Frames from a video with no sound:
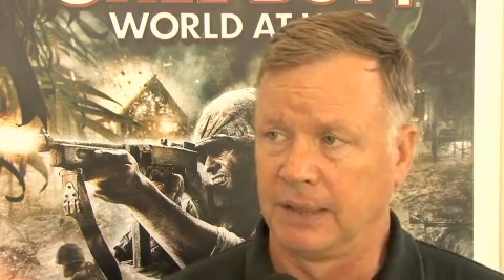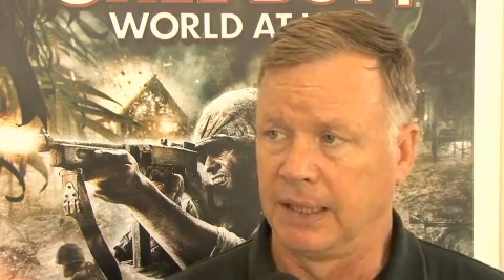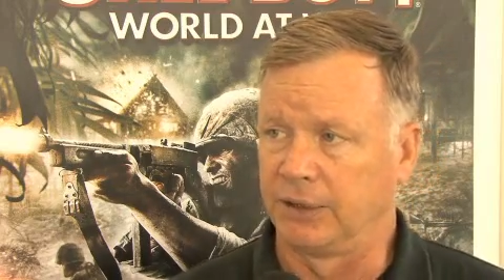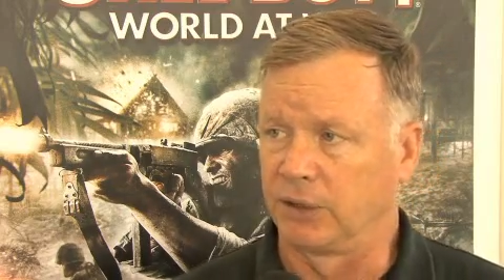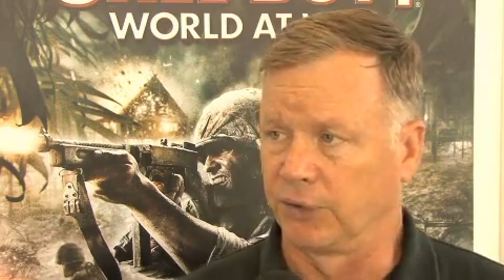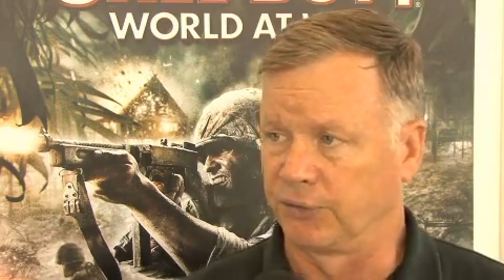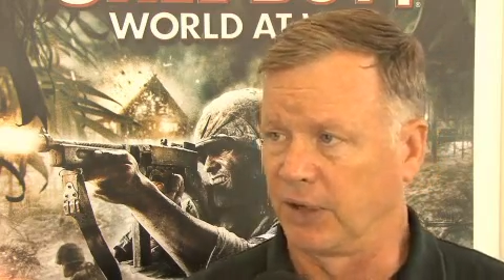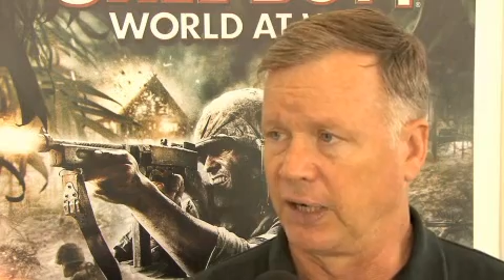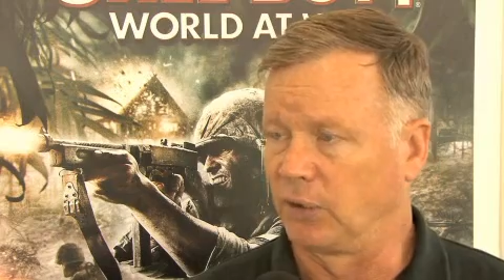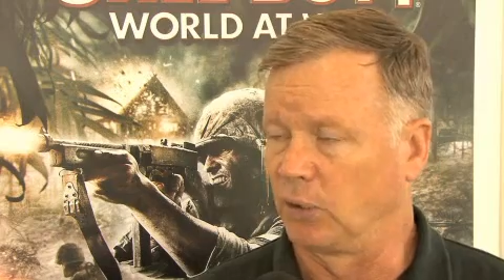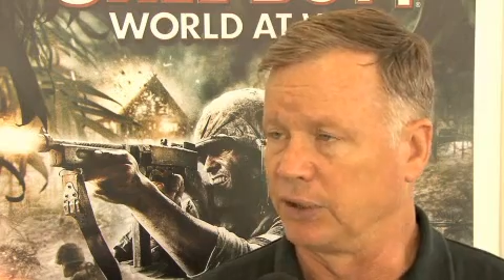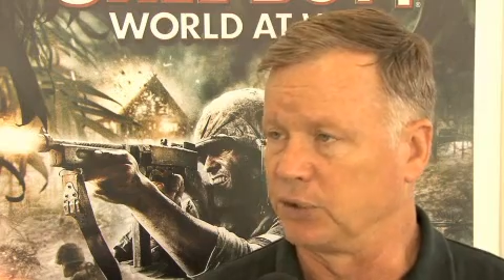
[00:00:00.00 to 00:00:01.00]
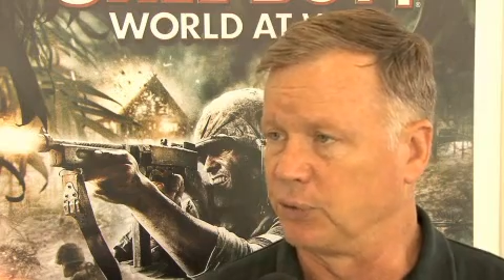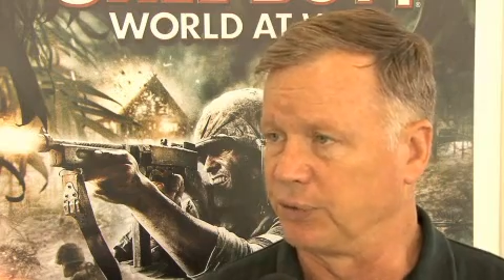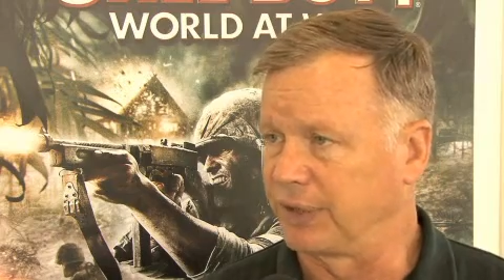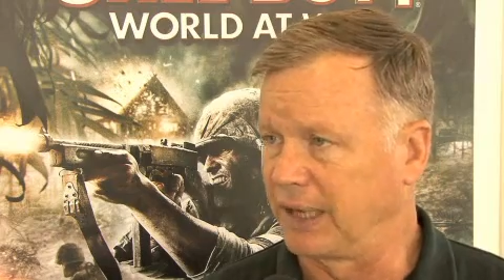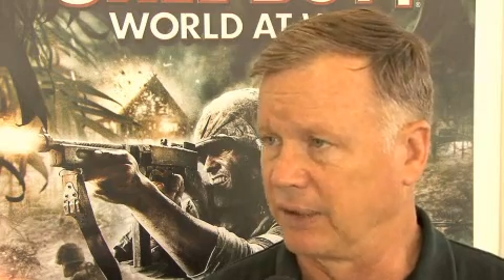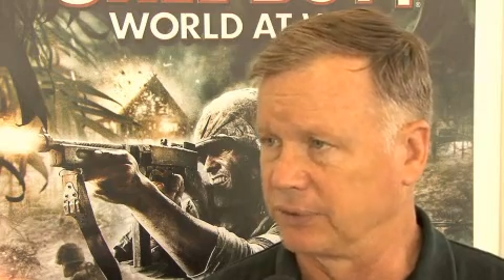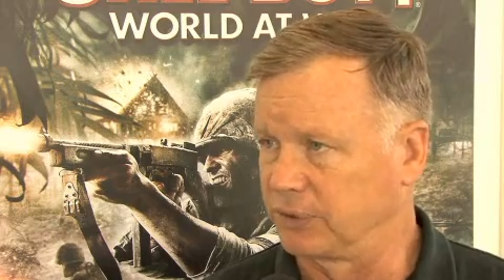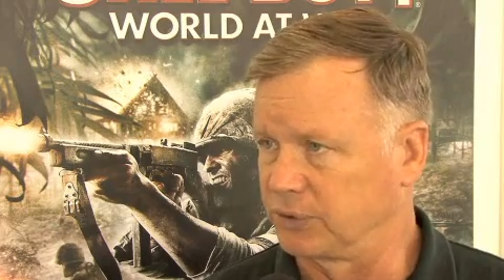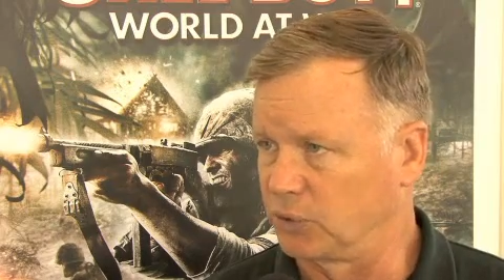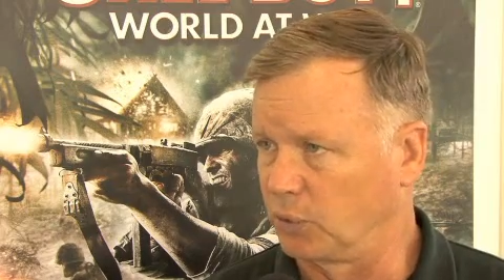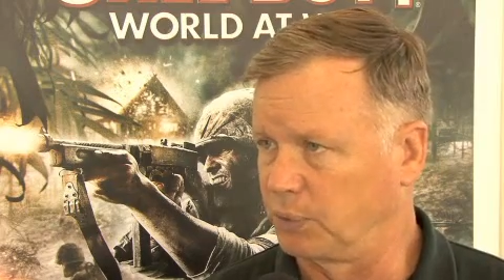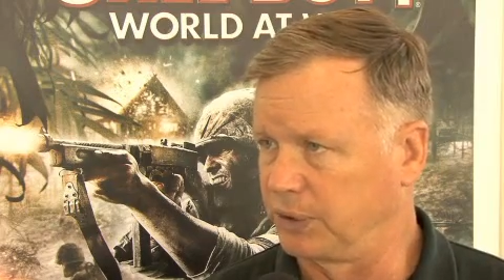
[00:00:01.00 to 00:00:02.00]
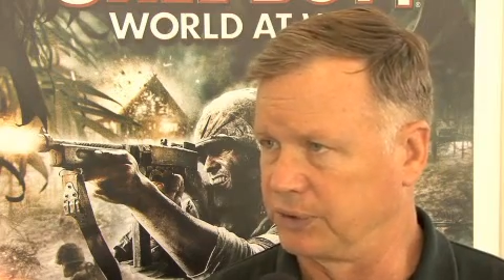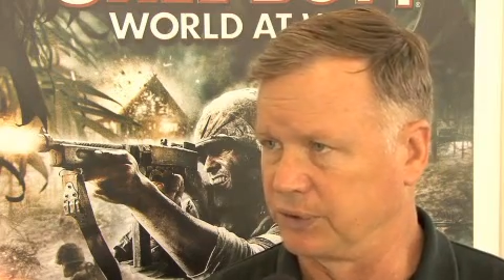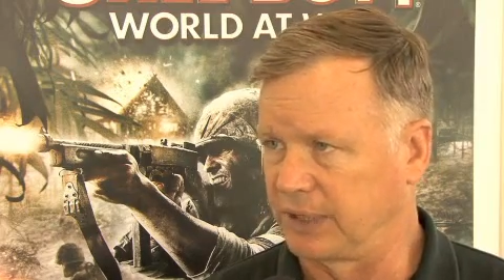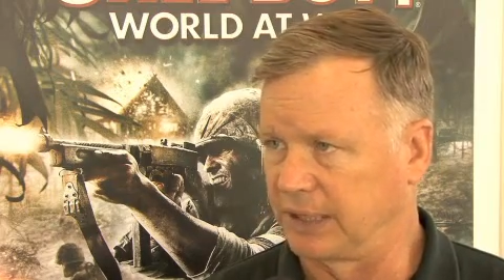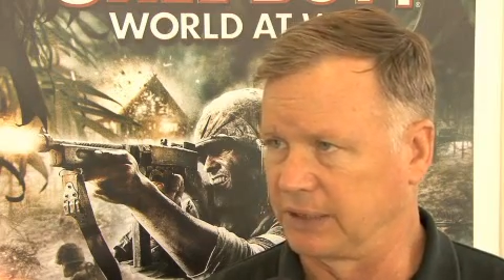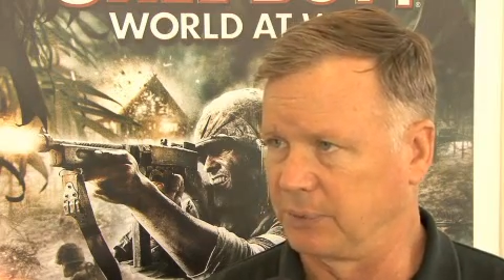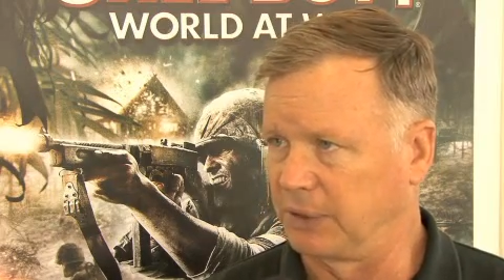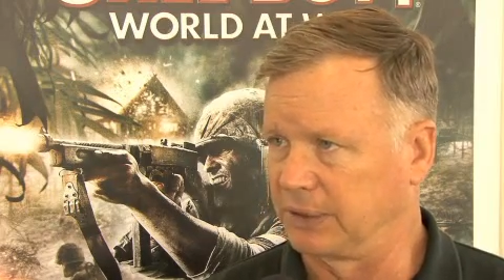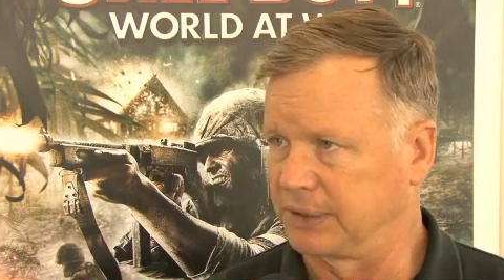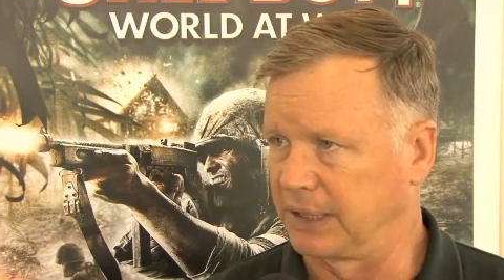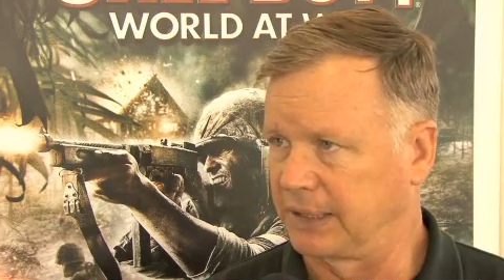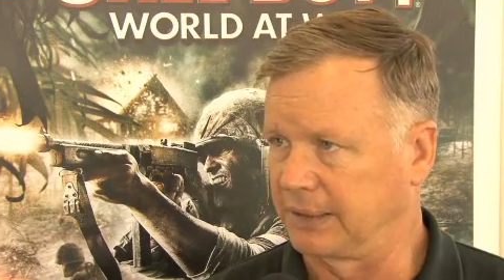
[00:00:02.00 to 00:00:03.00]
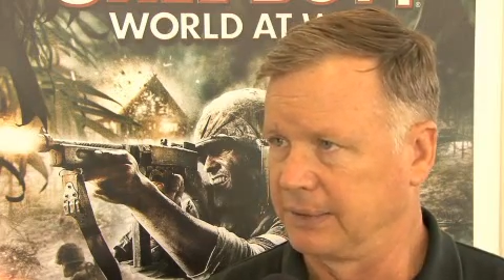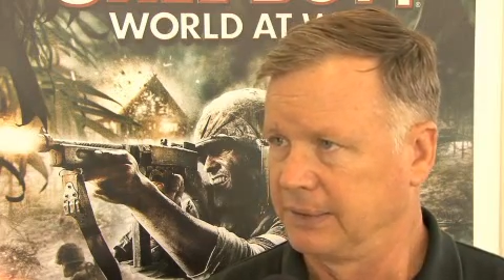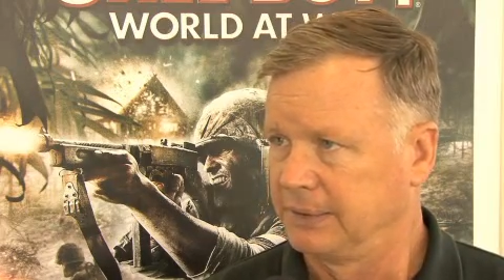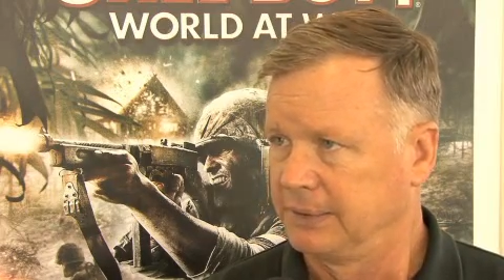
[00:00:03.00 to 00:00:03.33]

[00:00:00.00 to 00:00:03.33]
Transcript: and you're going to find only 2,000 or so prisoners actually being taken.